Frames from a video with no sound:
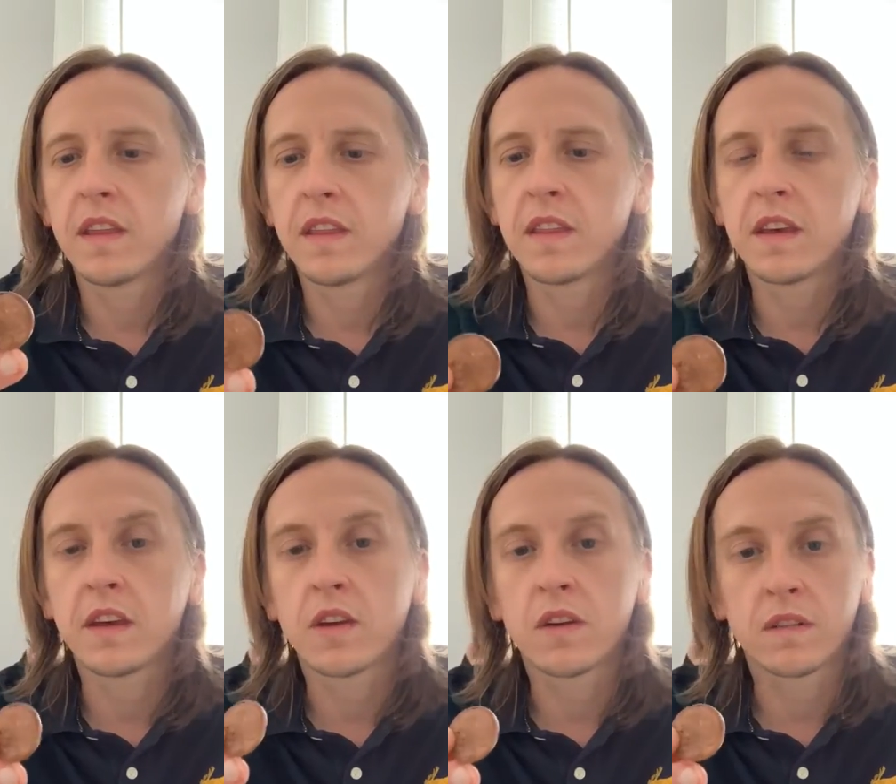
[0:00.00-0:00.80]

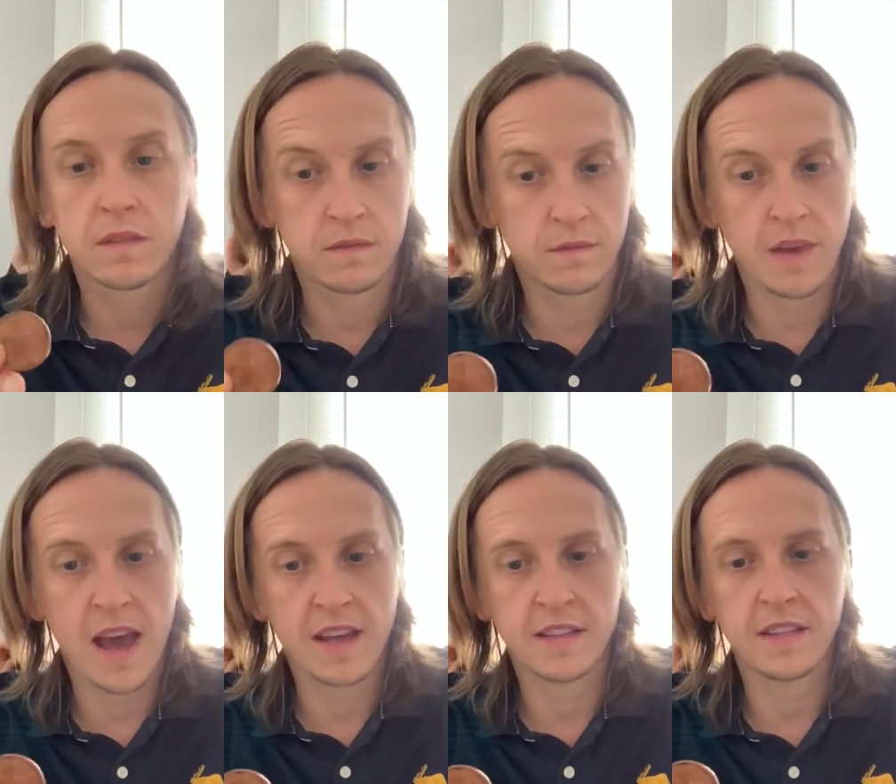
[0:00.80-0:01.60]
The
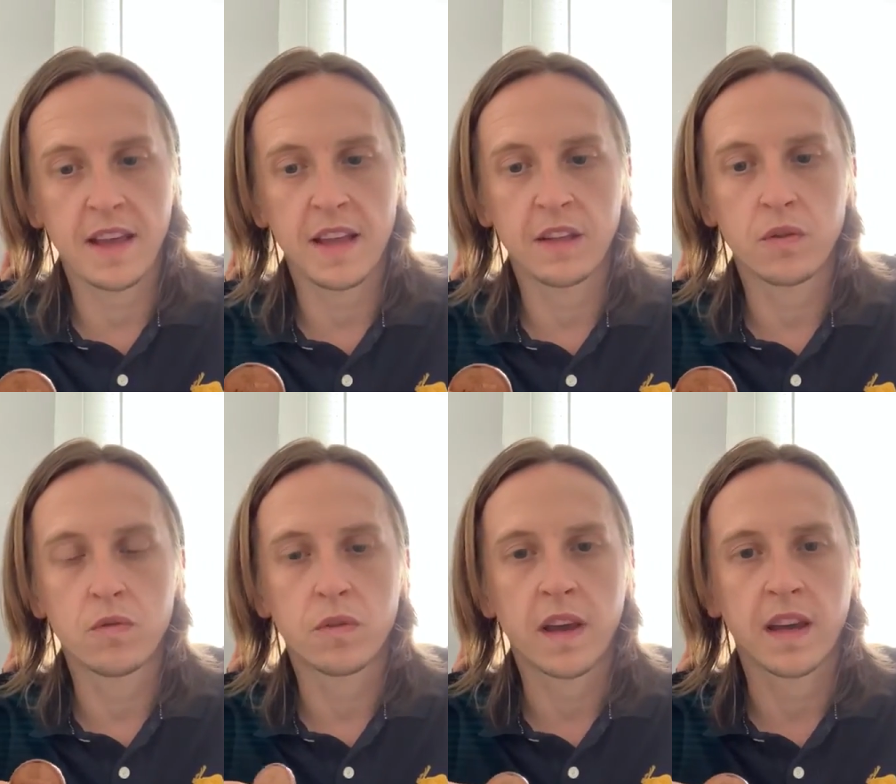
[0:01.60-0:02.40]
acid in the
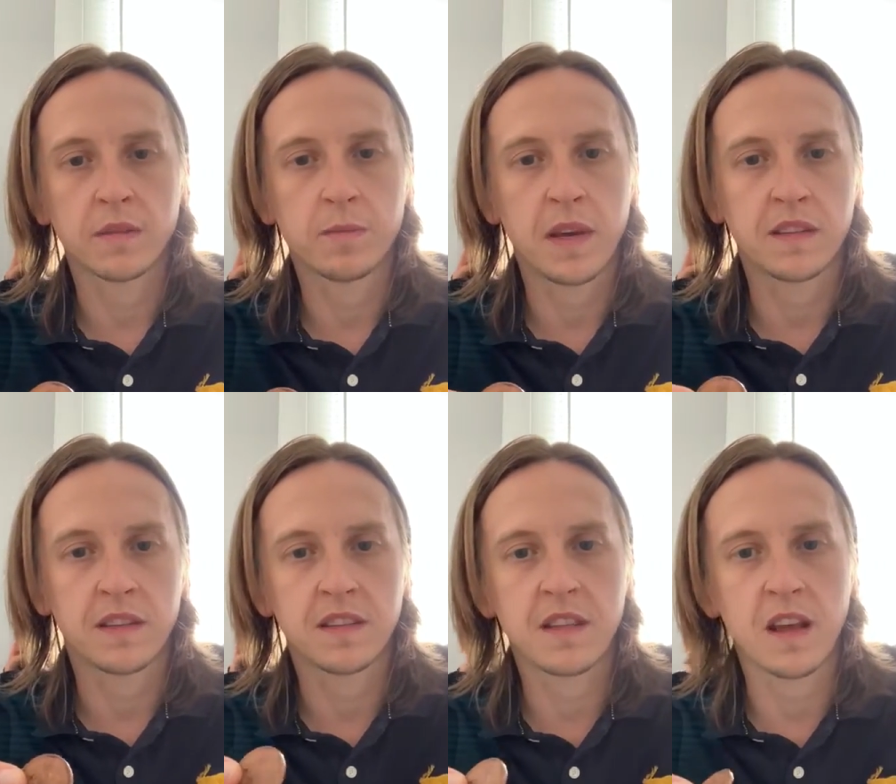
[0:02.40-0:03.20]
Coke has
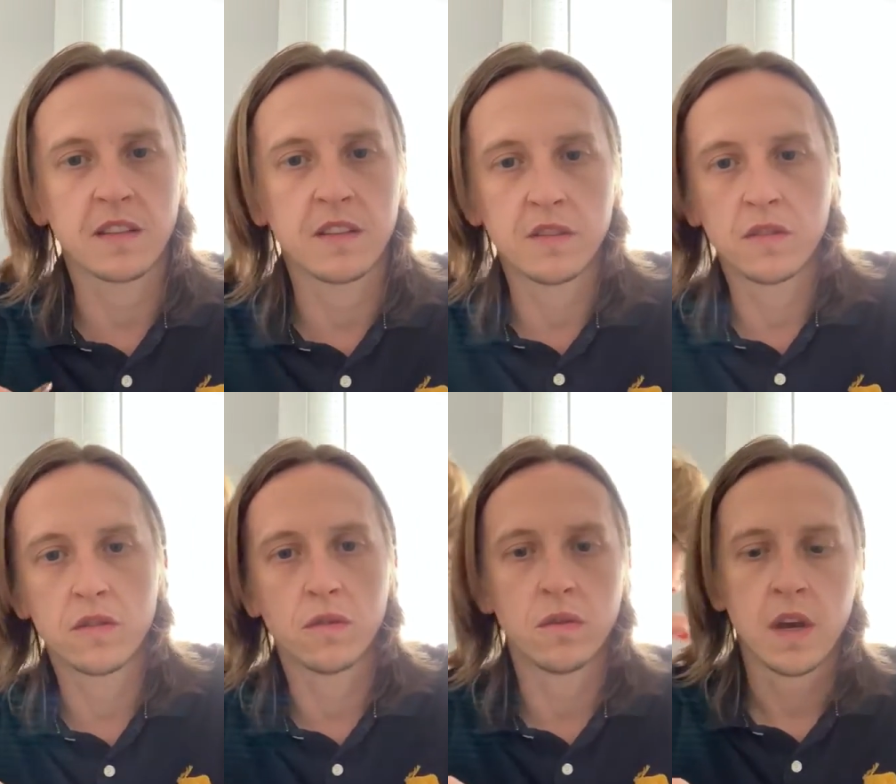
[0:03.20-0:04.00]
basically started
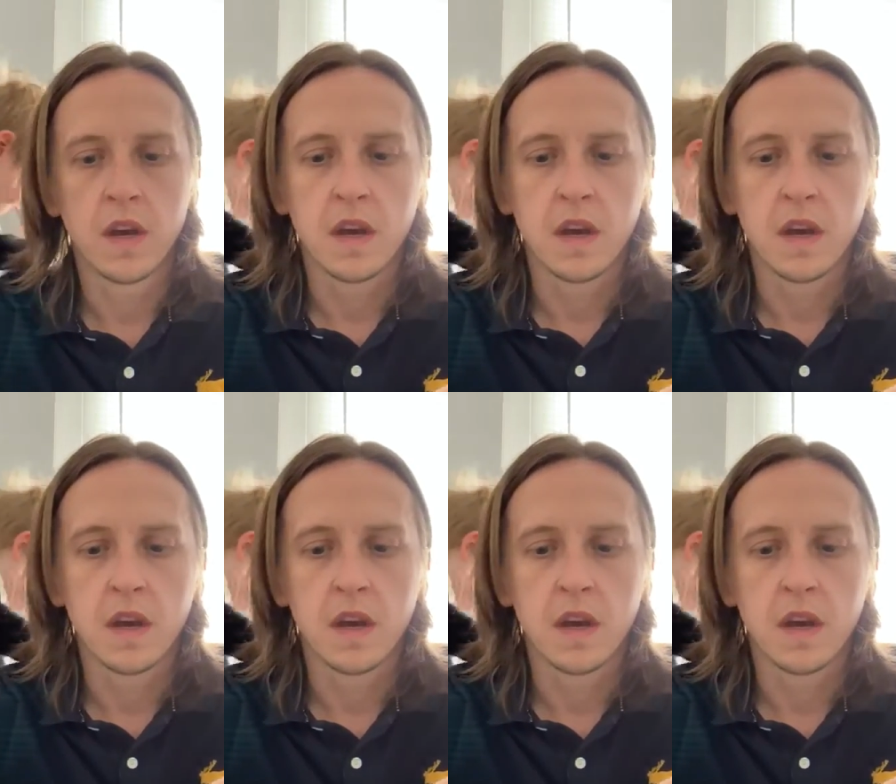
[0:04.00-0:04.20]
to